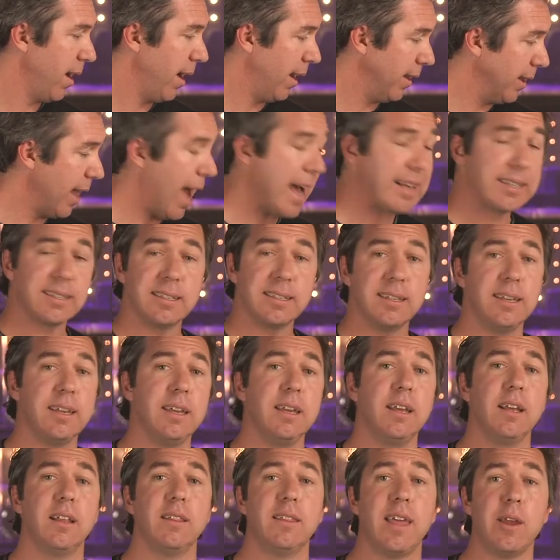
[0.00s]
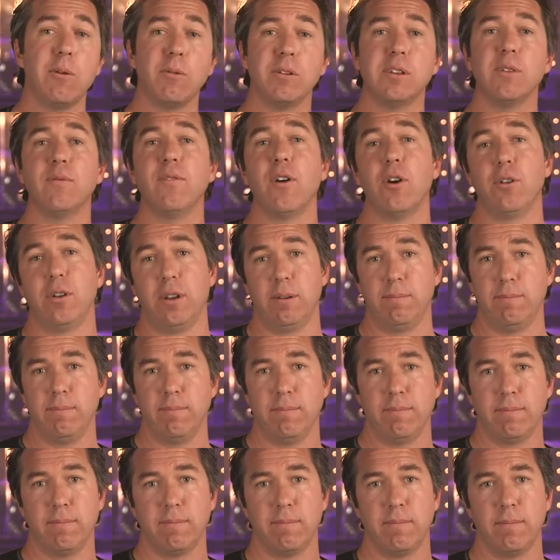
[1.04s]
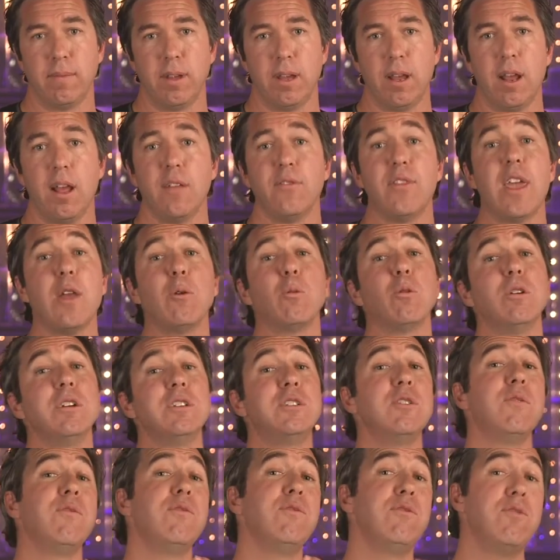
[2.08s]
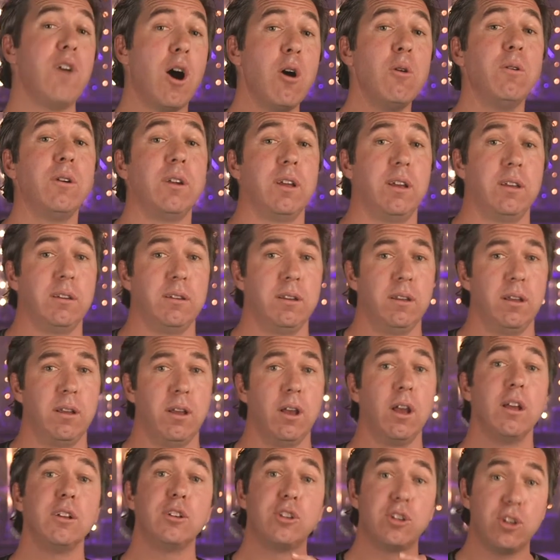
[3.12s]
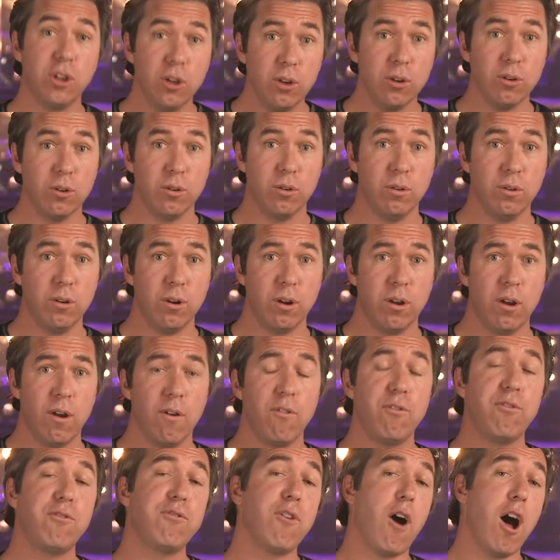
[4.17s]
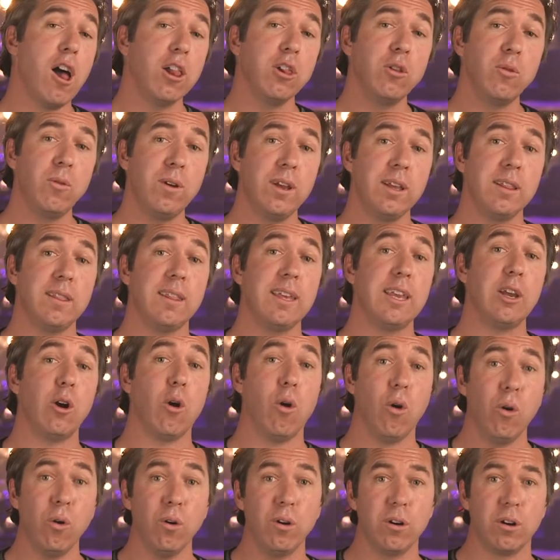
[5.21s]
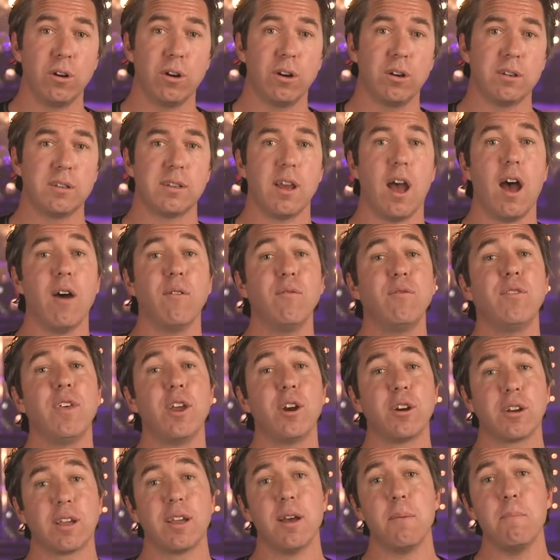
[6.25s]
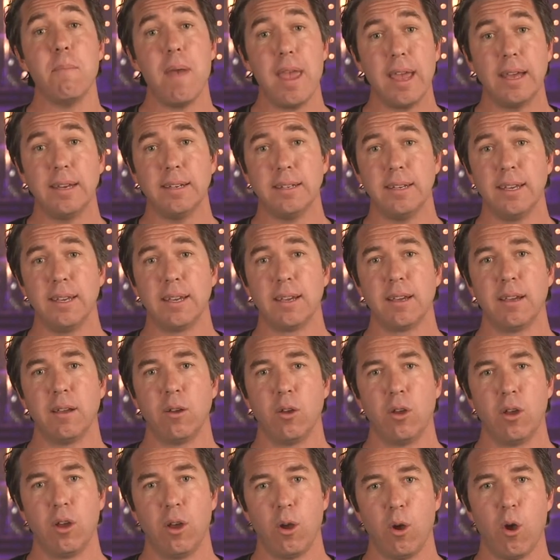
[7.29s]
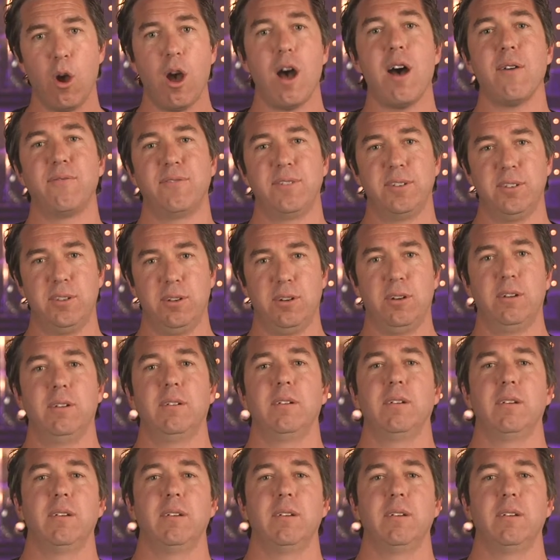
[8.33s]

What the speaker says: And lastly, they were devoted. They were devoted to following the orders of their commanding officer.